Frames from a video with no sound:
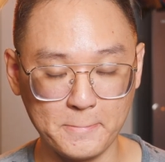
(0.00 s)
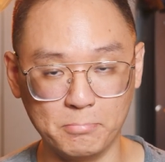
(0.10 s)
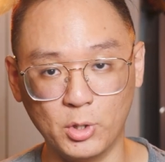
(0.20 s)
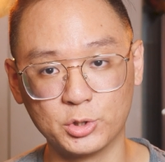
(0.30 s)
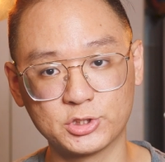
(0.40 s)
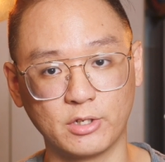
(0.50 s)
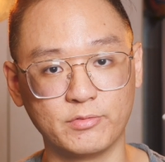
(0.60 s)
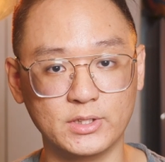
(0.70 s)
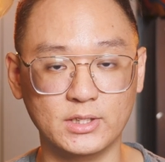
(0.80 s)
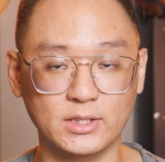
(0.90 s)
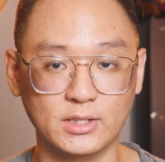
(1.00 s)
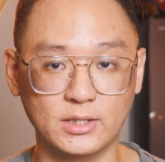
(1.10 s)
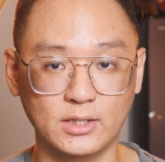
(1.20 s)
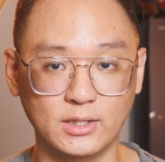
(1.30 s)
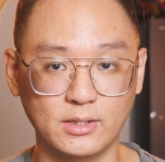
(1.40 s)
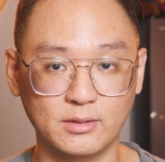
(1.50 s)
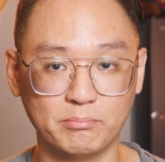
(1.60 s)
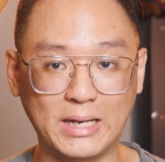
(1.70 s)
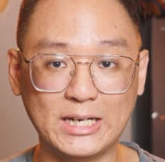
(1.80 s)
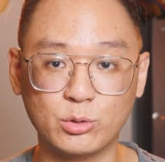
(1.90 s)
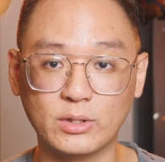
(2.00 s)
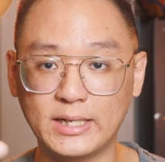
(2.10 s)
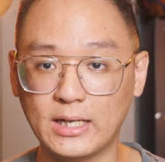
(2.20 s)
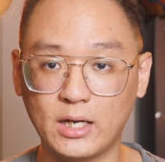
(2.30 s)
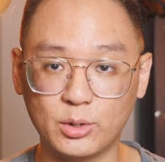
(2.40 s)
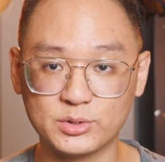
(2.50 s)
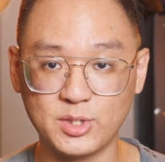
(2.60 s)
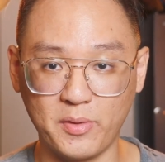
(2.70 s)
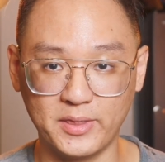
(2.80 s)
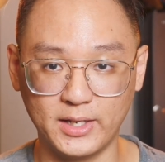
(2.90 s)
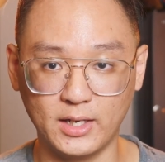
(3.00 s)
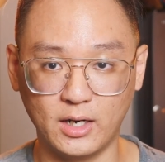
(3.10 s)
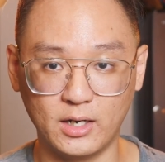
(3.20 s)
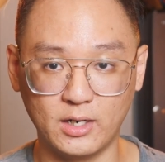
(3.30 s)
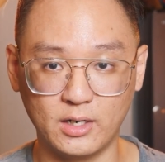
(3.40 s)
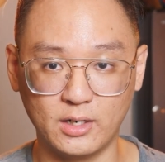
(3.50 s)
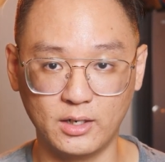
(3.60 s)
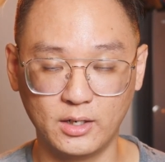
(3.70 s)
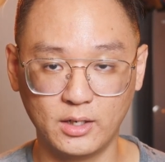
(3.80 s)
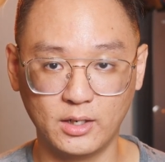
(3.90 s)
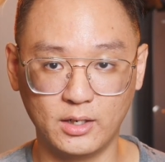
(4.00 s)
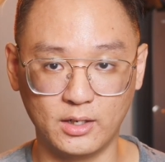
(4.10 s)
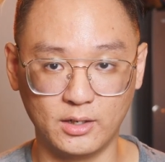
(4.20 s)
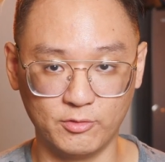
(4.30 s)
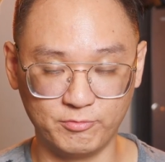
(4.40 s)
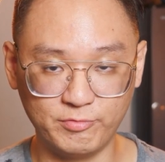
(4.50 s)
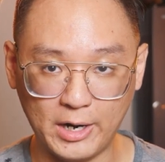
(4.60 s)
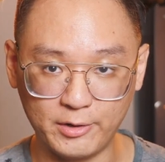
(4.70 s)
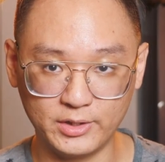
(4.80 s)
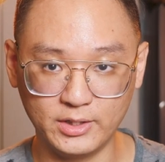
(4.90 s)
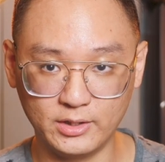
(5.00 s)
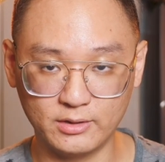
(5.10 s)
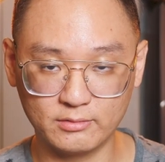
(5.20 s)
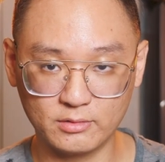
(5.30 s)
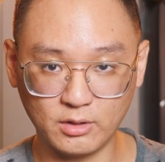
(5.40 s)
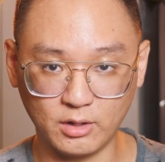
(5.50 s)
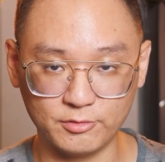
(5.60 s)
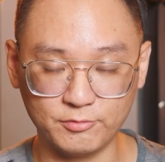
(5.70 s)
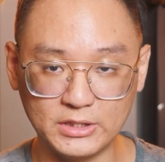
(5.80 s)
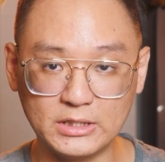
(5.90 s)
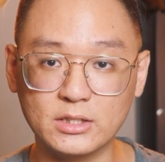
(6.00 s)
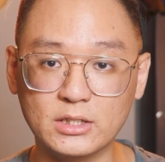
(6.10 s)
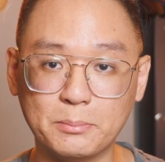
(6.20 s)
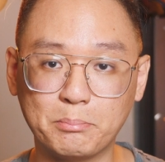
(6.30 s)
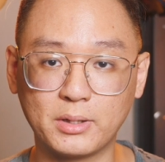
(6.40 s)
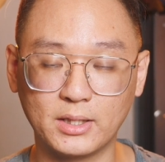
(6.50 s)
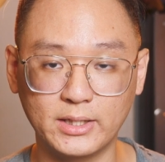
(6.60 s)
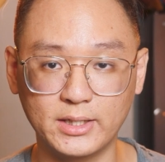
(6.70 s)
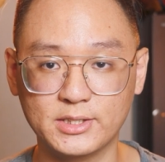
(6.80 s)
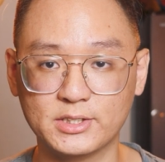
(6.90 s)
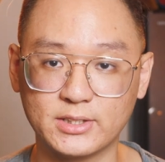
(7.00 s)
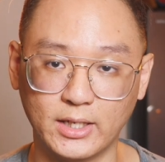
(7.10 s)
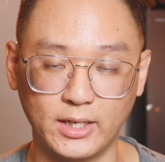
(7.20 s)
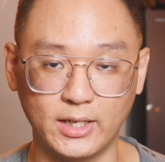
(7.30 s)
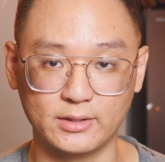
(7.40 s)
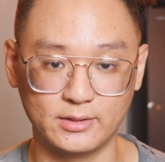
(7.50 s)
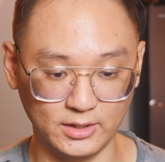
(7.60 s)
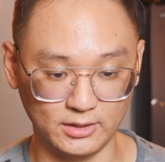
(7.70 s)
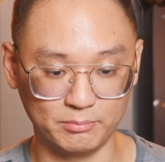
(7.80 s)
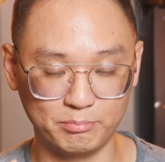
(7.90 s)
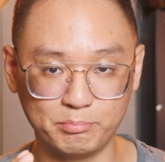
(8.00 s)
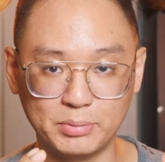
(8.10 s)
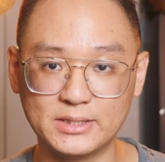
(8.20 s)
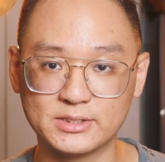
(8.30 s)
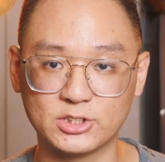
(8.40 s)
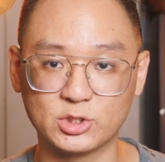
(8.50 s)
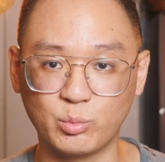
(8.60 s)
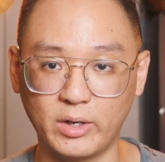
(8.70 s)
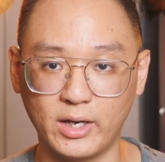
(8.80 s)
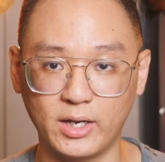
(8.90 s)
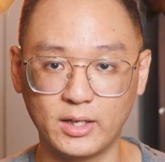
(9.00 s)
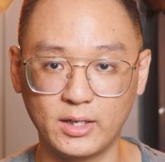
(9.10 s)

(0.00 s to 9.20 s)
Most of the menu layouts, they are very conveniently placed and in places where